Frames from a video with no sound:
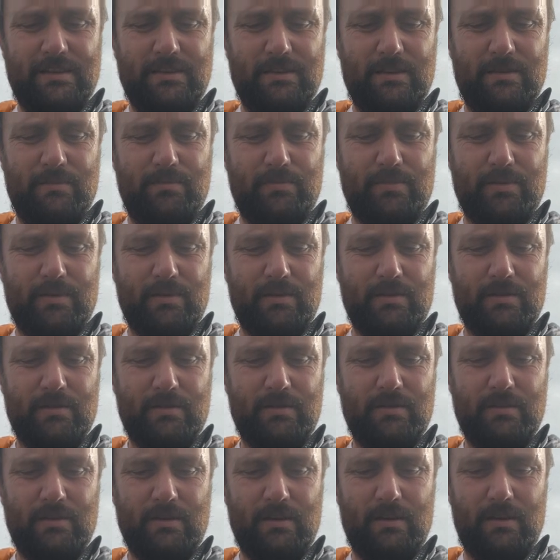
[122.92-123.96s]
end up
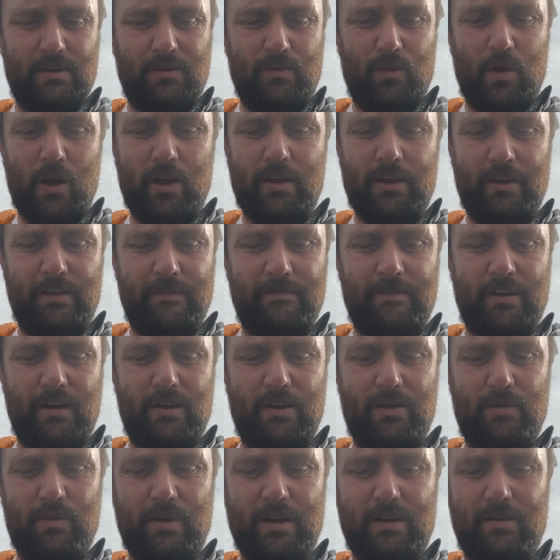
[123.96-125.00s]
uh, working
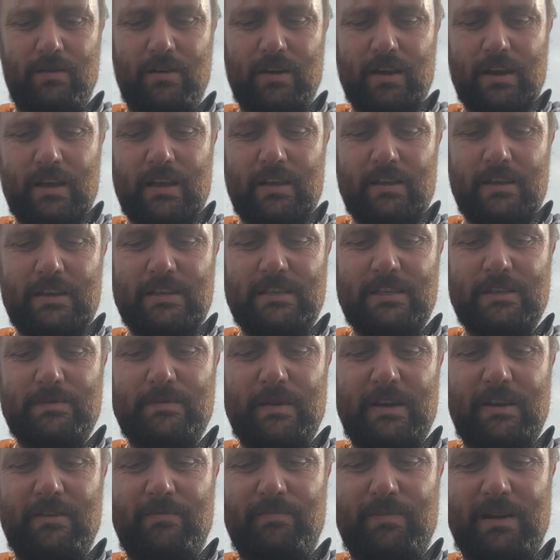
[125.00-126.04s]
very well. This is
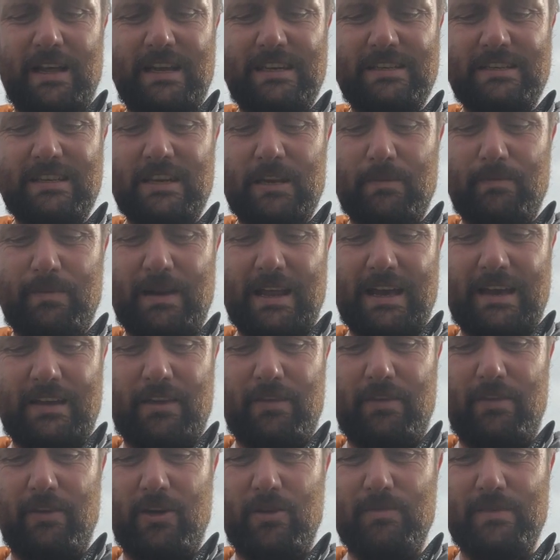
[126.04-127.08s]
made of plastic, black
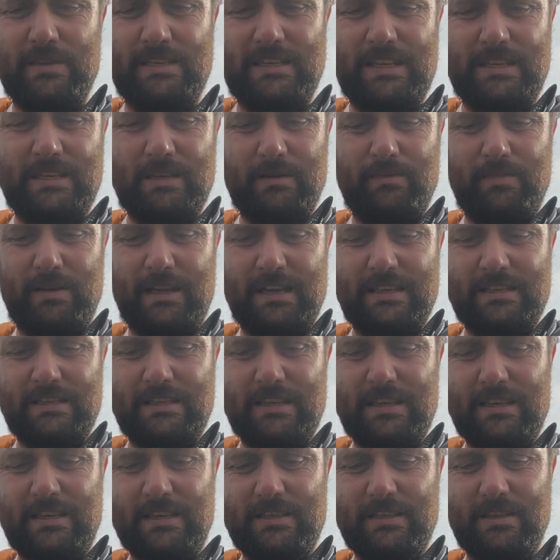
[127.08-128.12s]
thermosetting
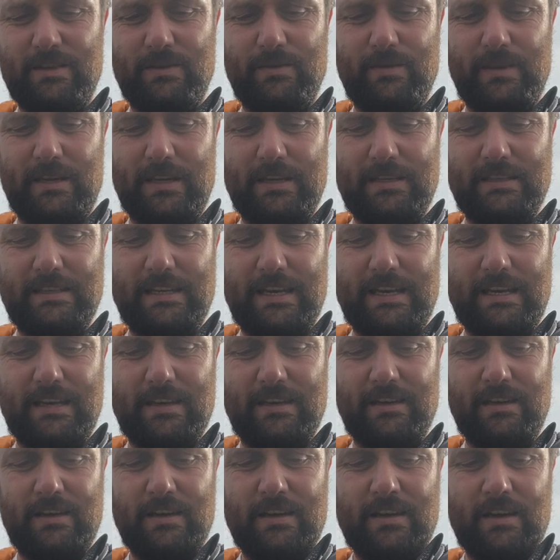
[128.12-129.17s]
plastic, so it can
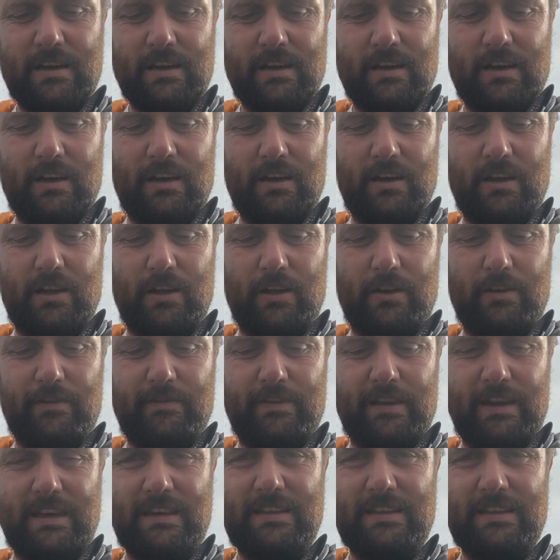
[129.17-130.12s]
take uh, a lot of